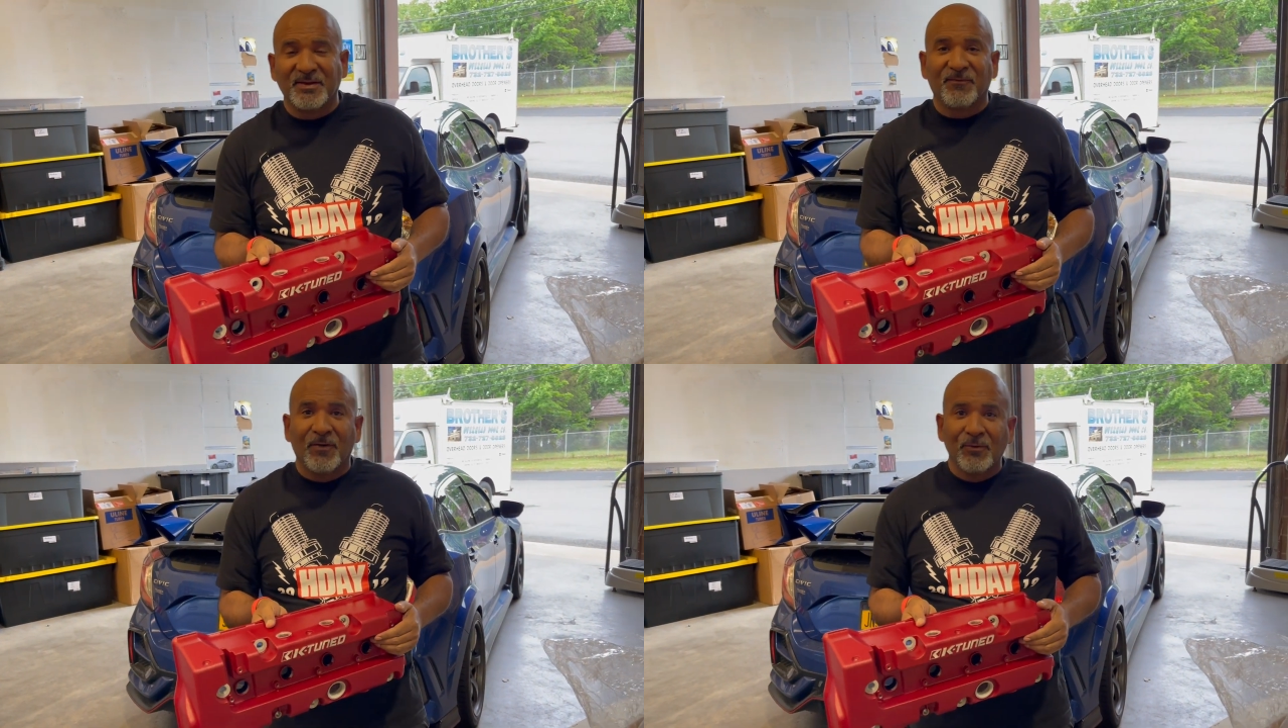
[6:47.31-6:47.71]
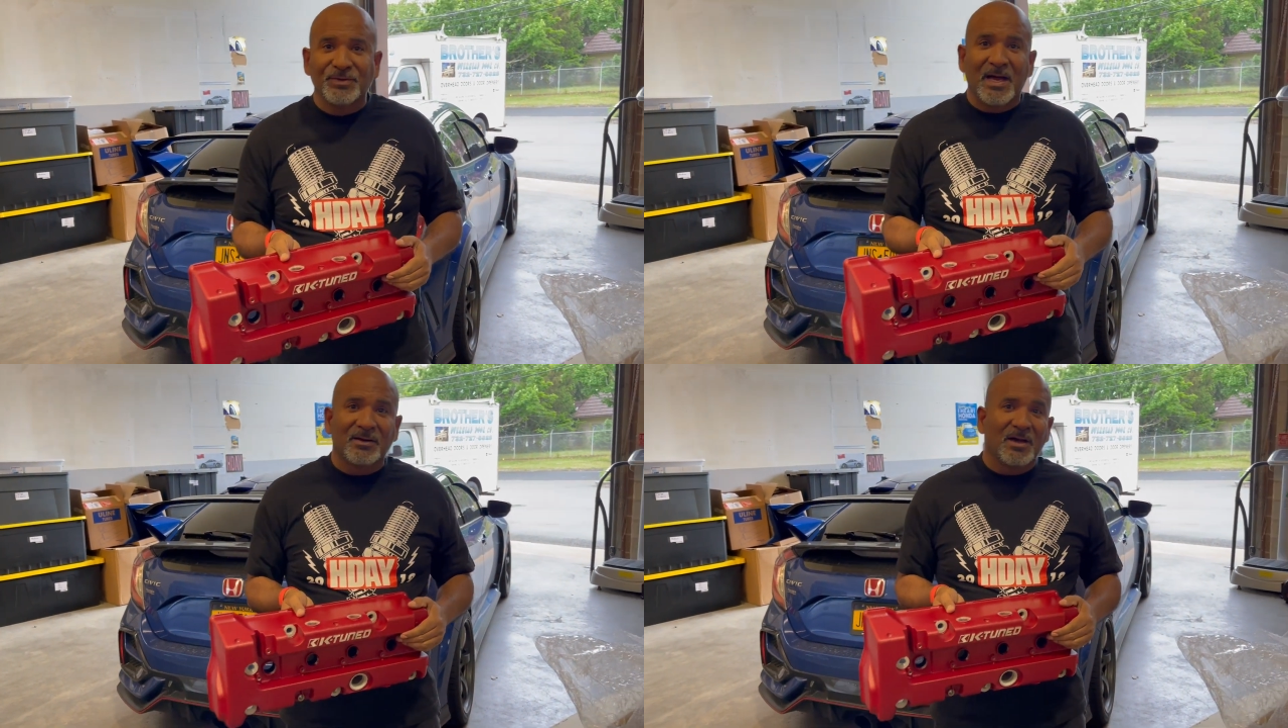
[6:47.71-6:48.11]

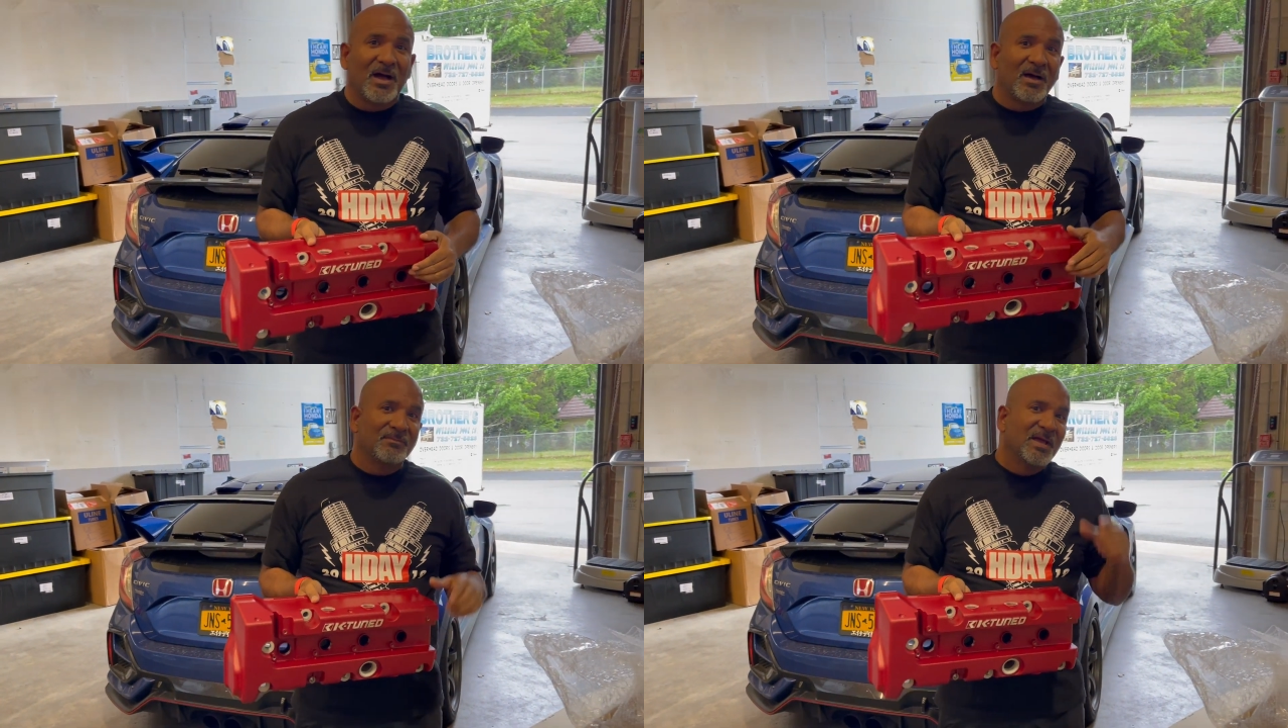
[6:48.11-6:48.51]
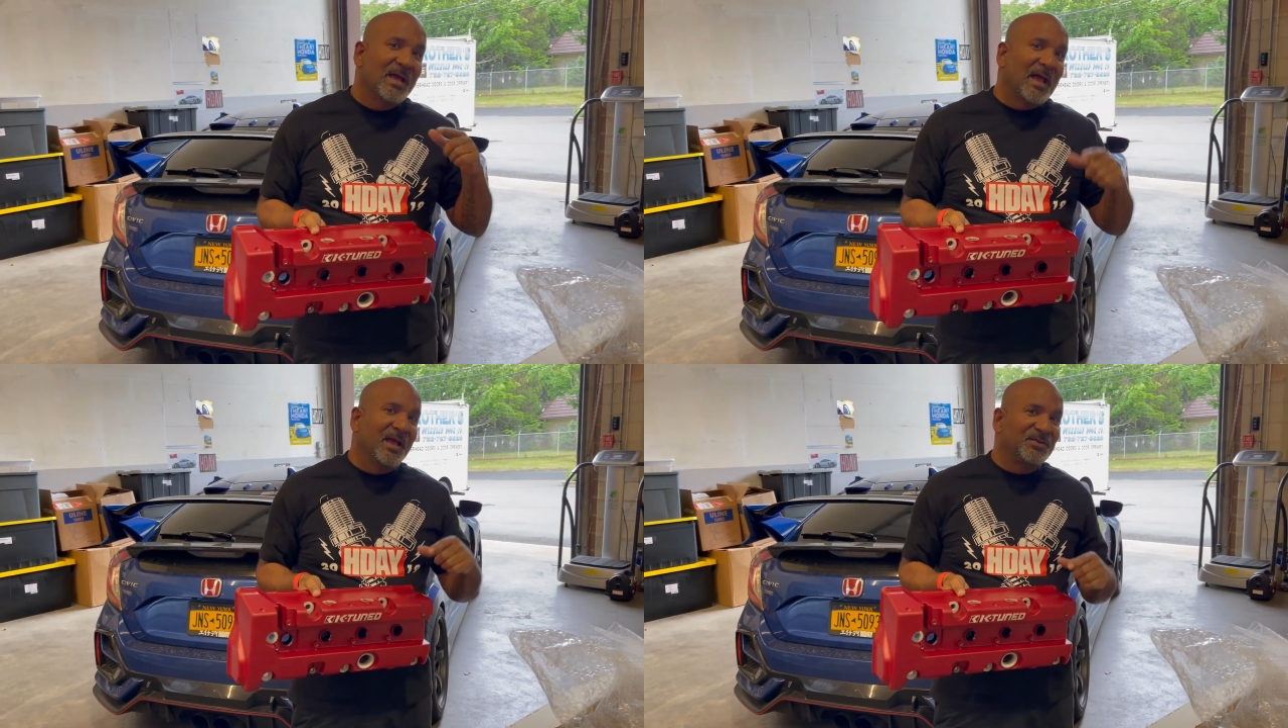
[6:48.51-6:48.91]
thefold.com,
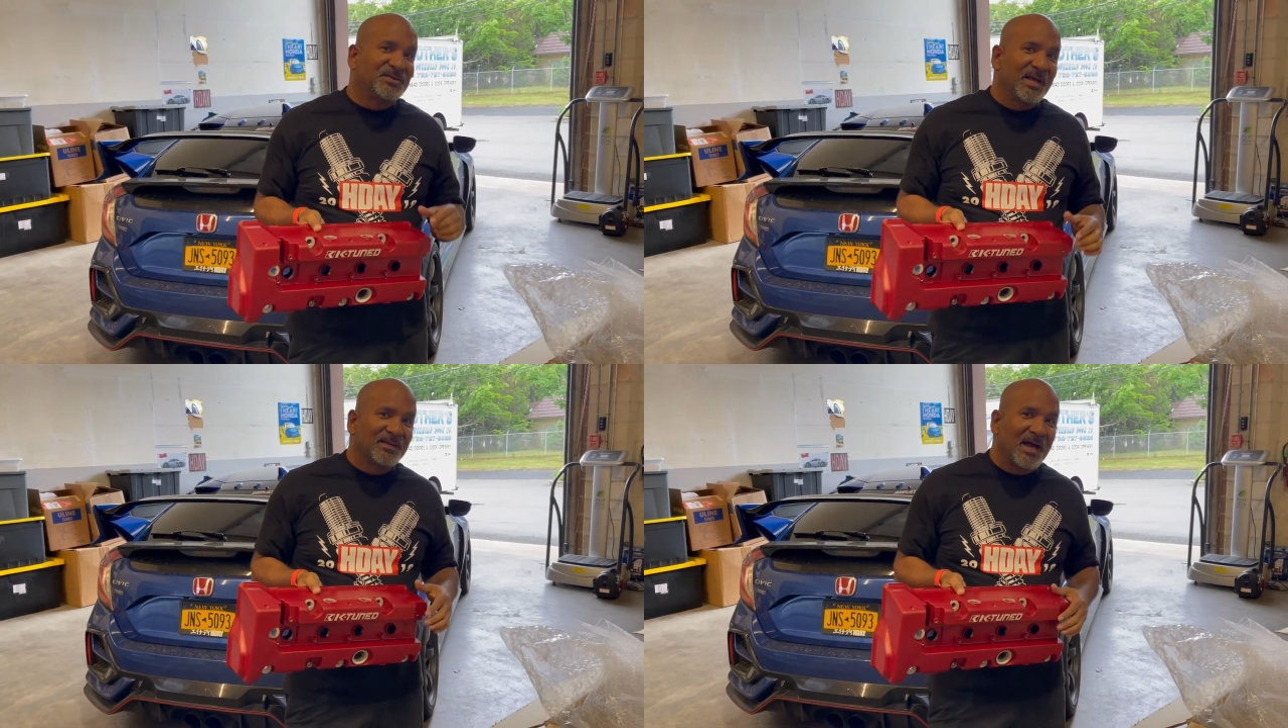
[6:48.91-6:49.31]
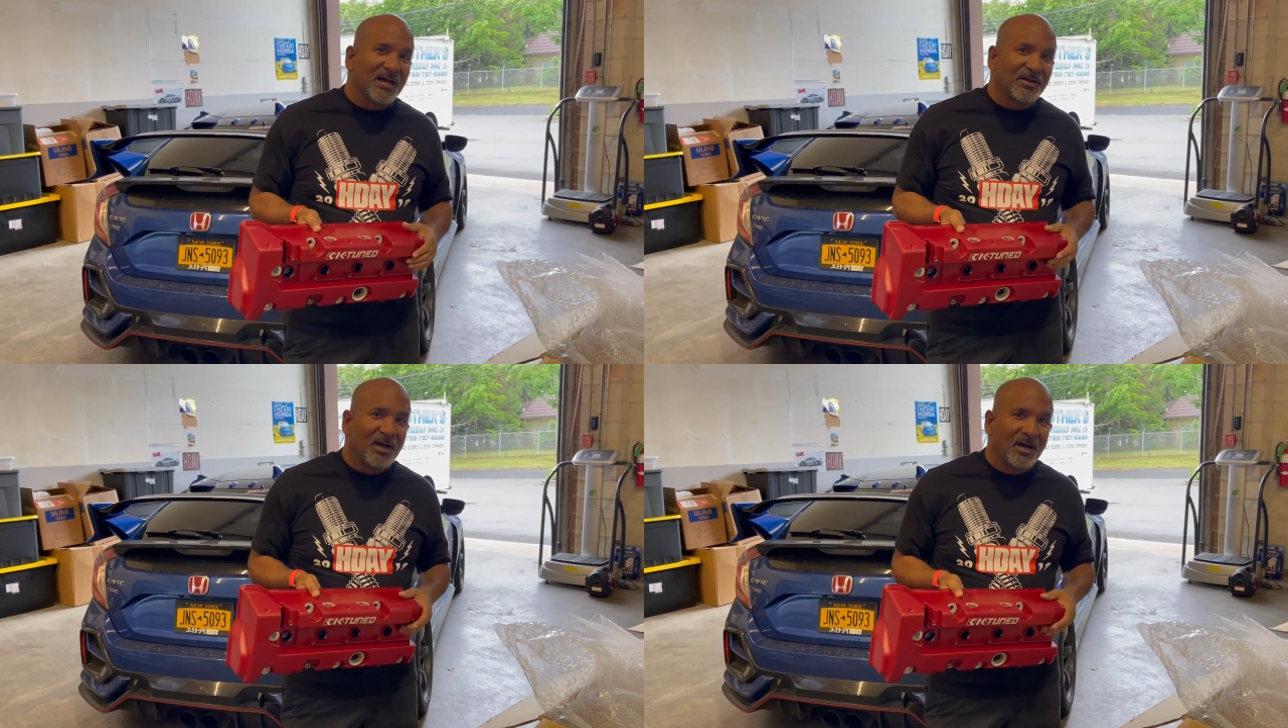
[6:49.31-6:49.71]

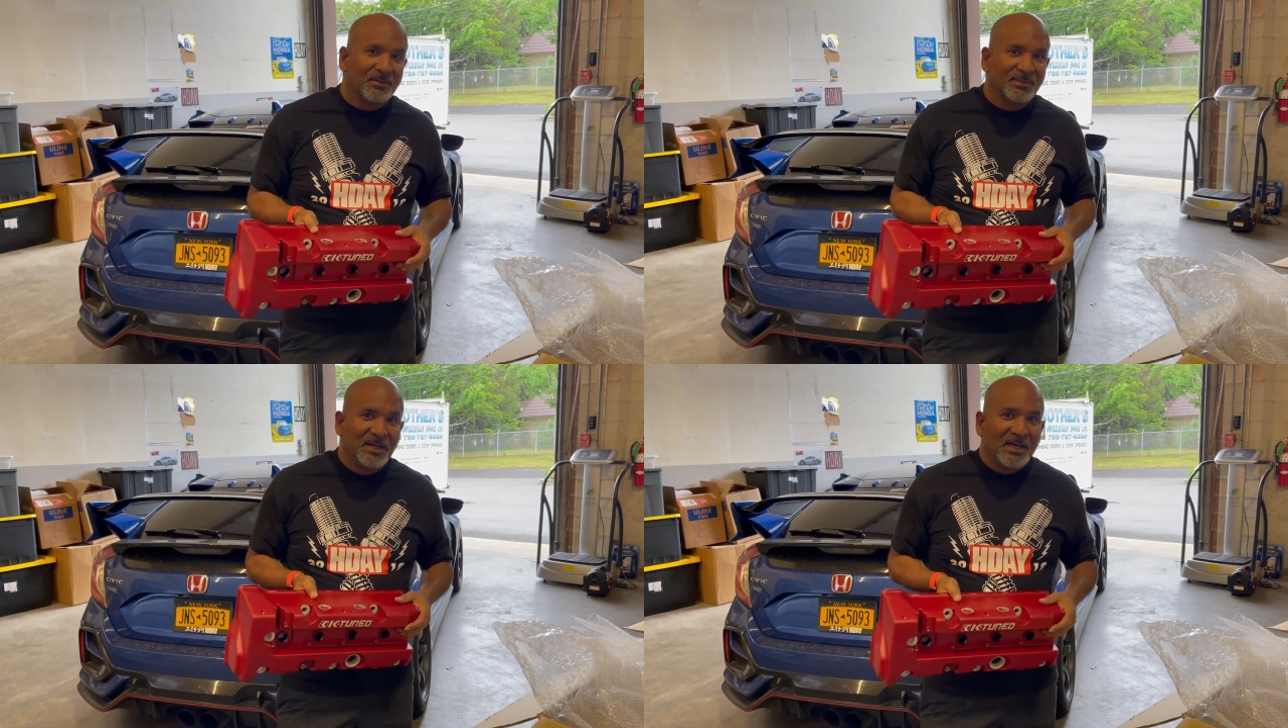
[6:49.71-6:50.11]
hday.com.